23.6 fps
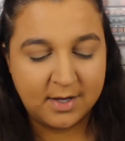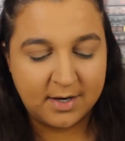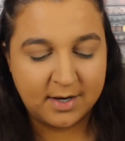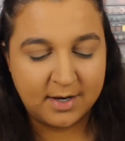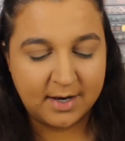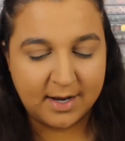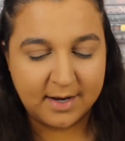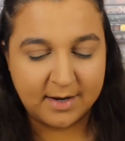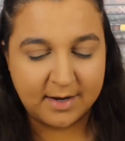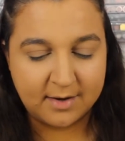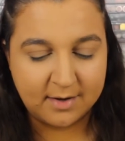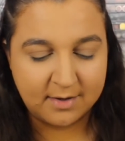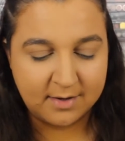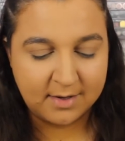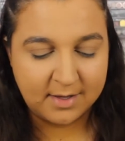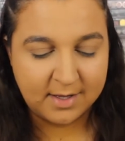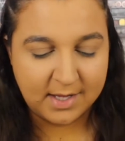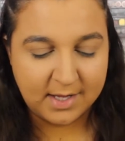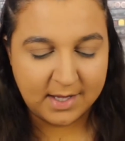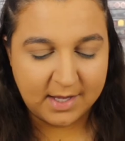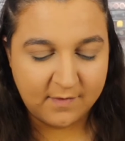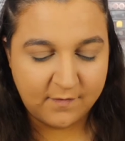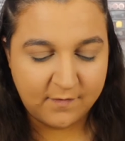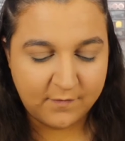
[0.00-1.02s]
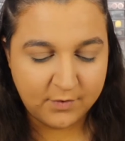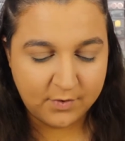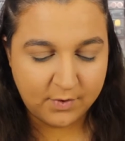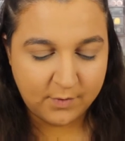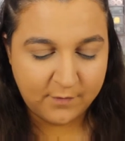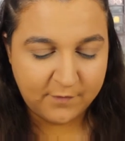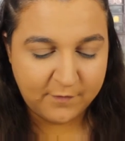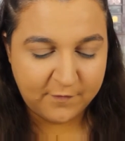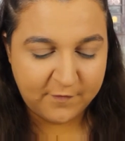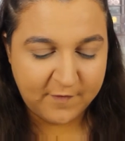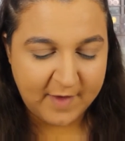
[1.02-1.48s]
Like, if you're
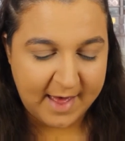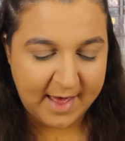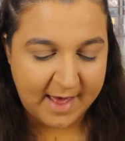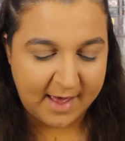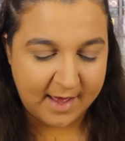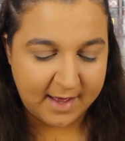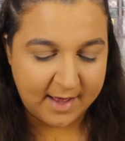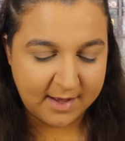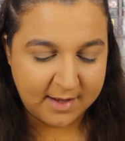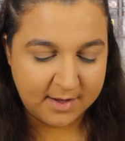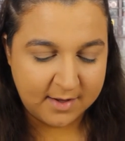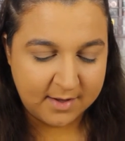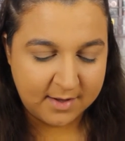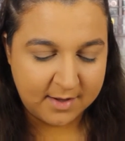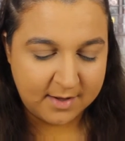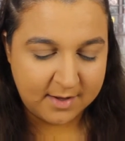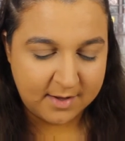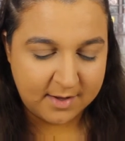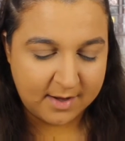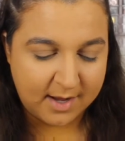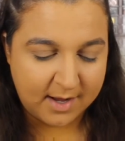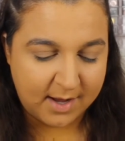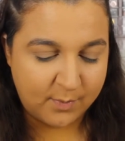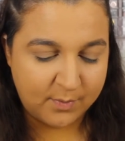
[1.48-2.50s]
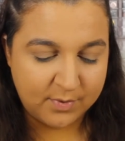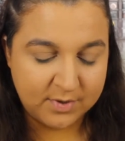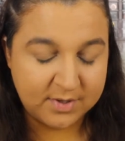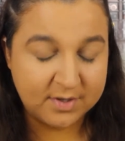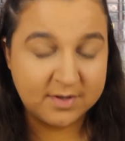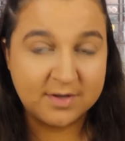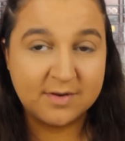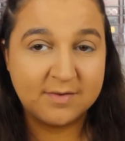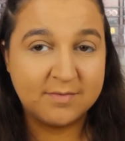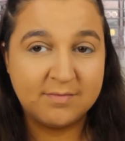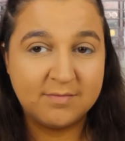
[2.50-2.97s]
fair, I
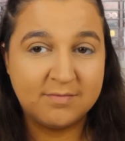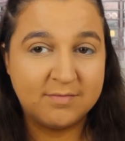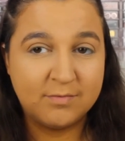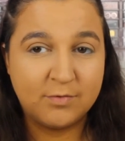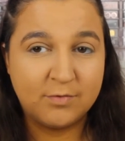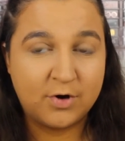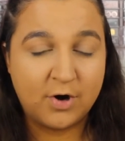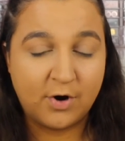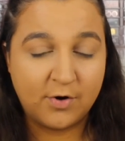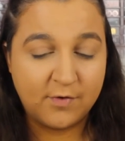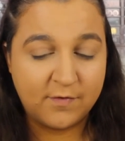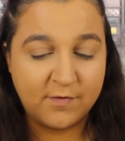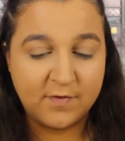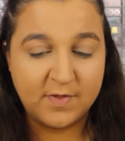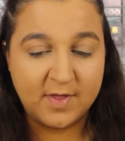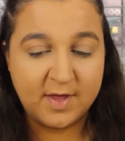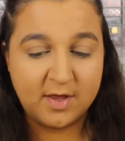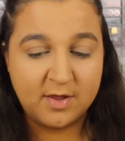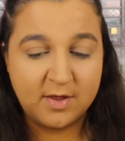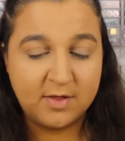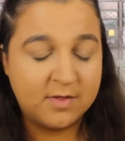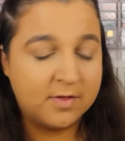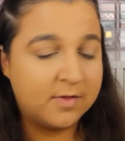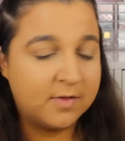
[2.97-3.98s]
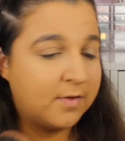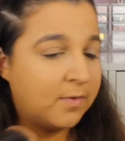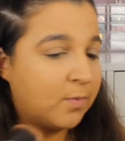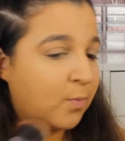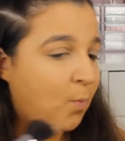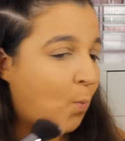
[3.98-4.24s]
wouldn't go for this.